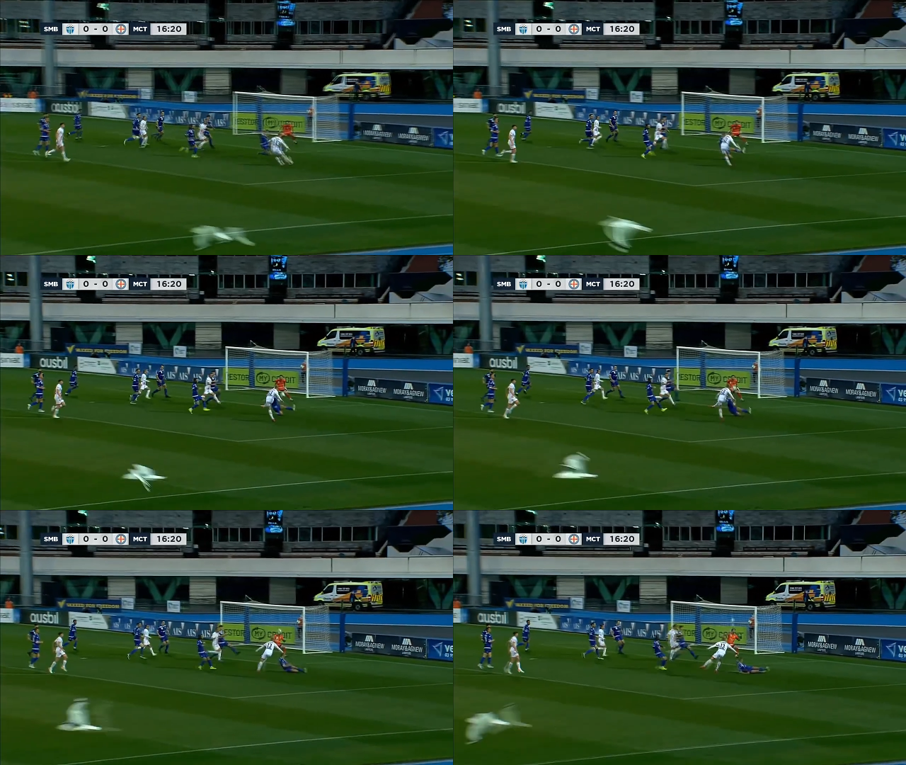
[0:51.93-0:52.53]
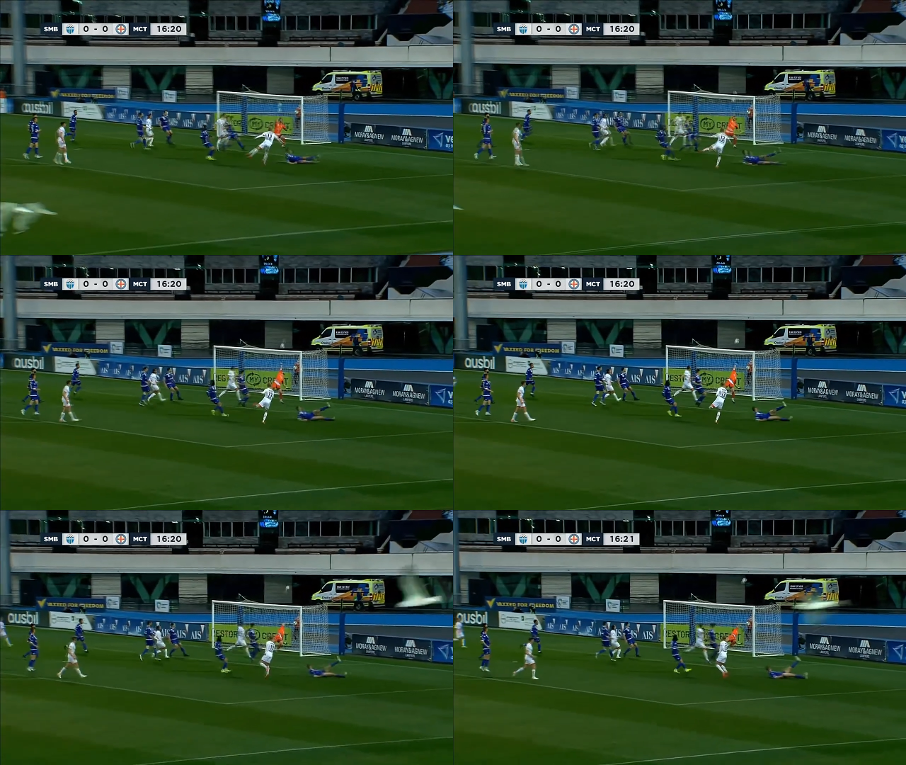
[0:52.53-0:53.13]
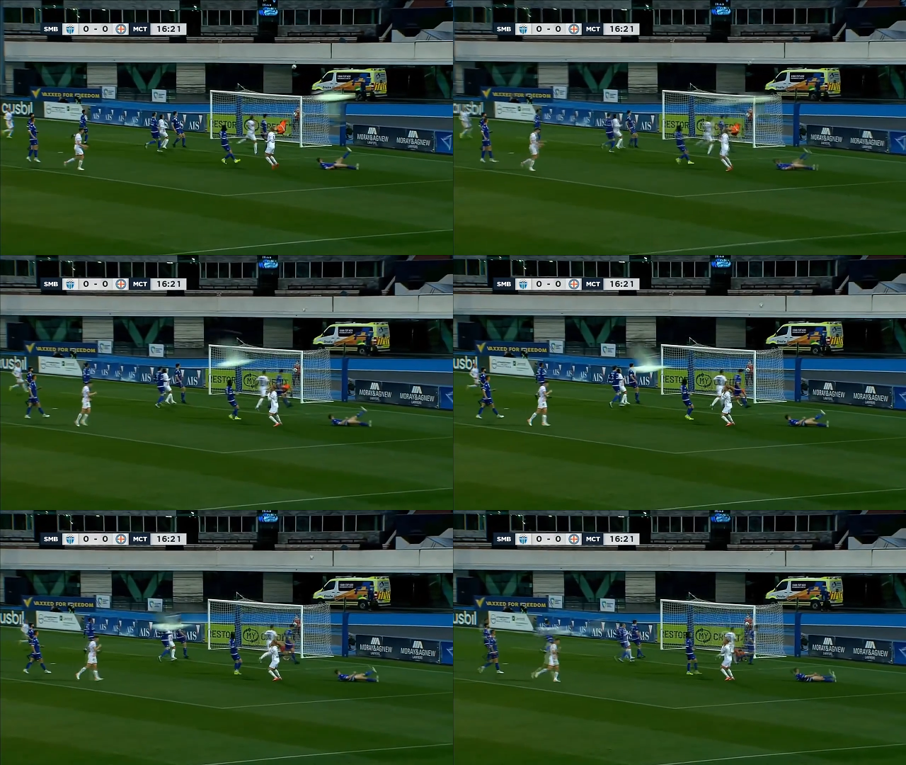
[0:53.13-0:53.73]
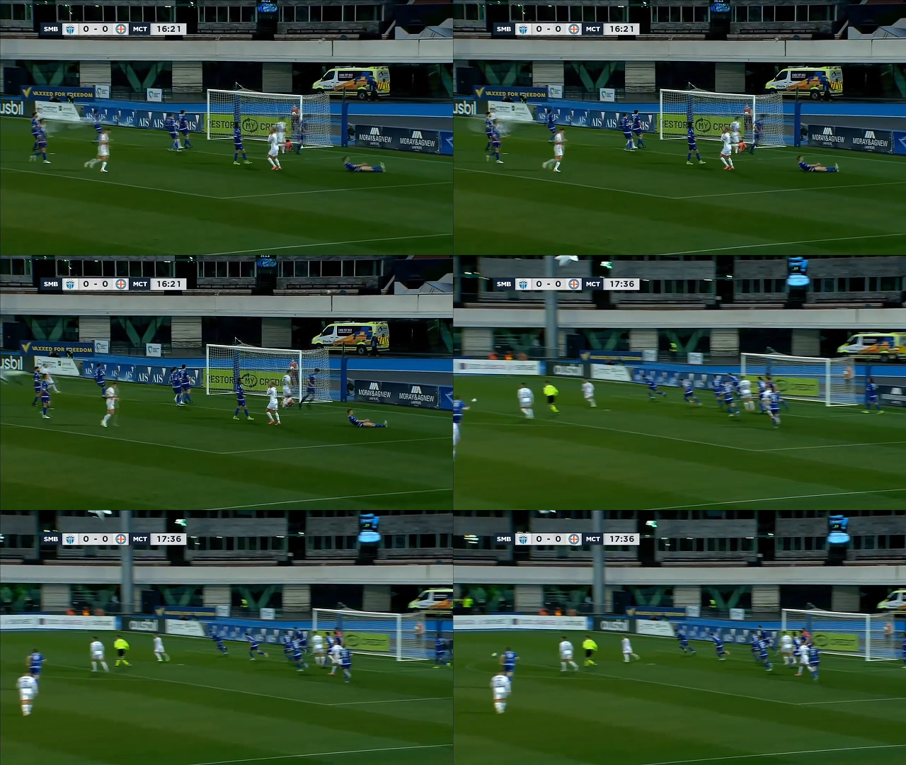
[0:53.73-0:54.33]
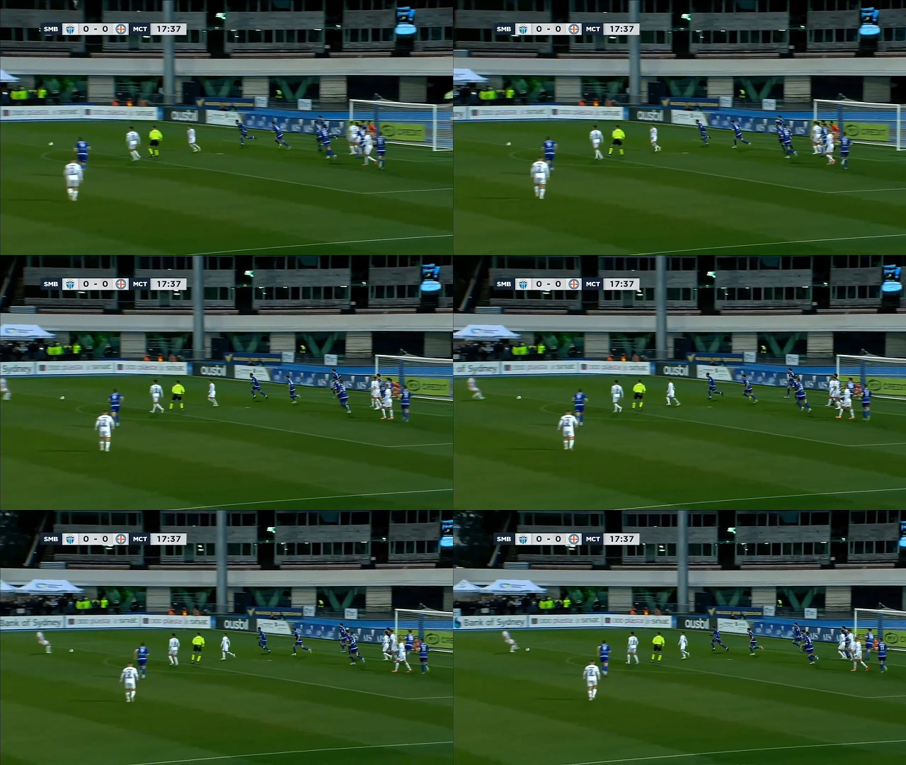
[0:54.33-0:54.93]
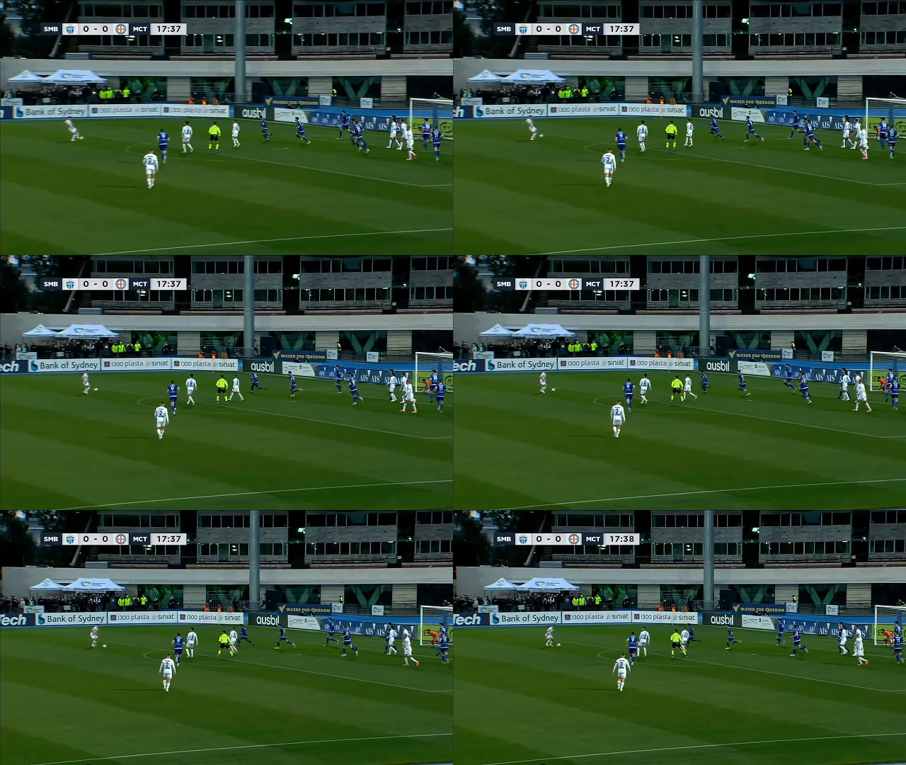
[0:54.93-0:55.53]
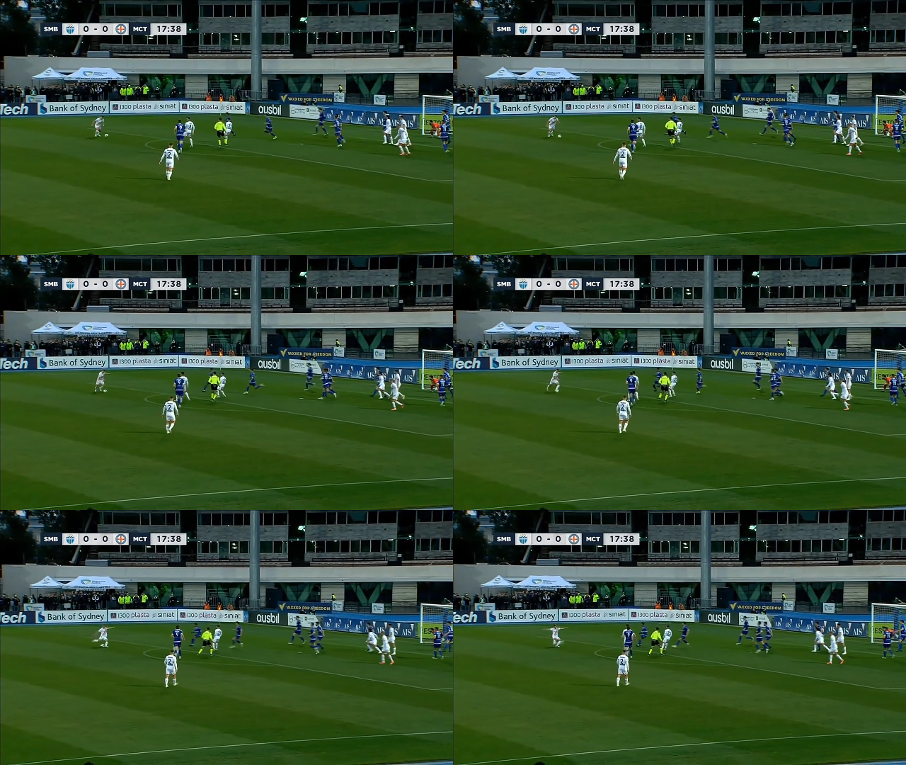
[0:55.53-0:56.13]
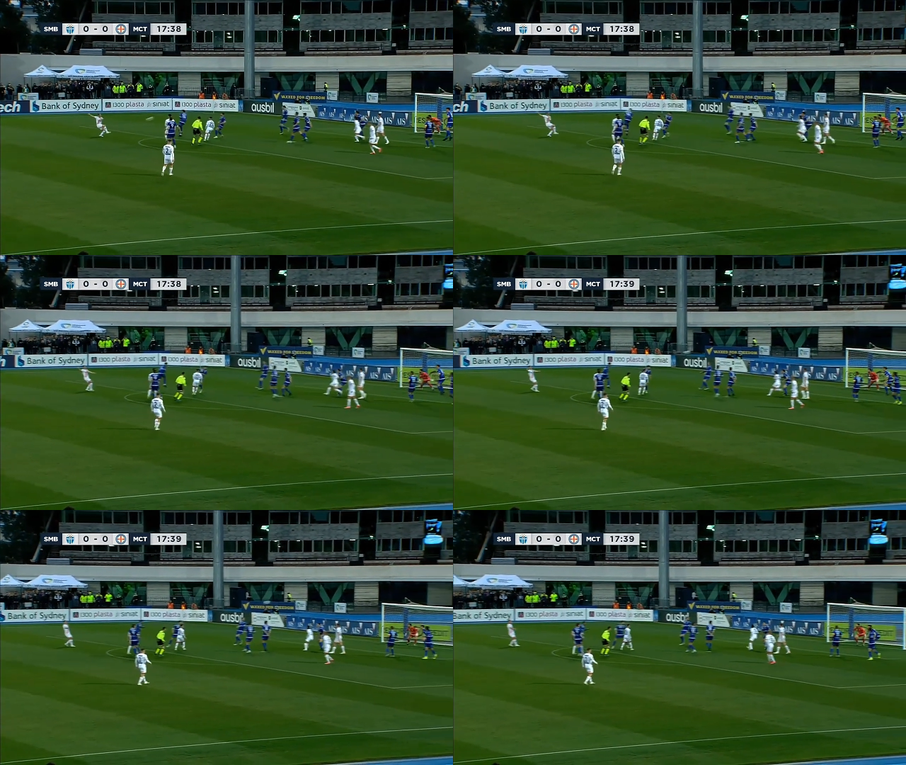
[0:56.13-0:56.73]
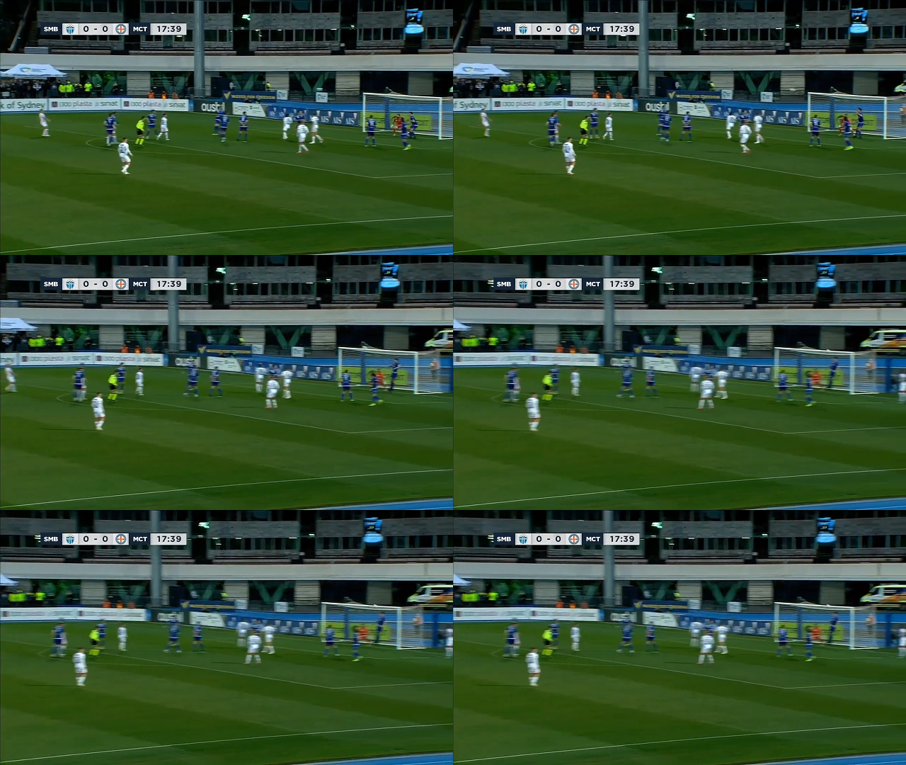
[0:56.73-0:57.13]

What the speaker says: (no speaker visible)